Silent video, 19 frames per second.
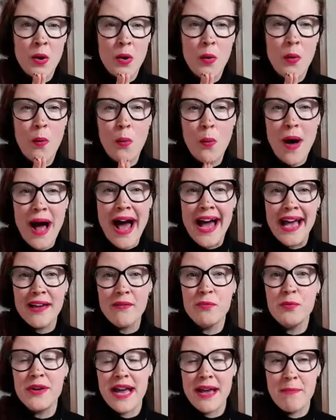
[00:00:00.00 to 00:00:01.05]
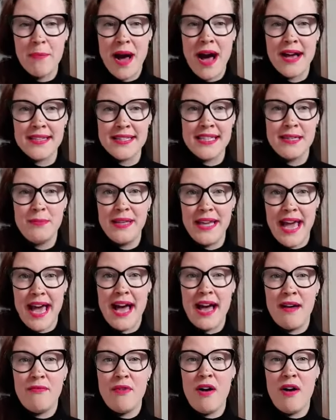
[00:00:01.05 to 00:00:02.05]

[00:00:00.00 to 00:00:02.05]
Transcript: why would I possibly have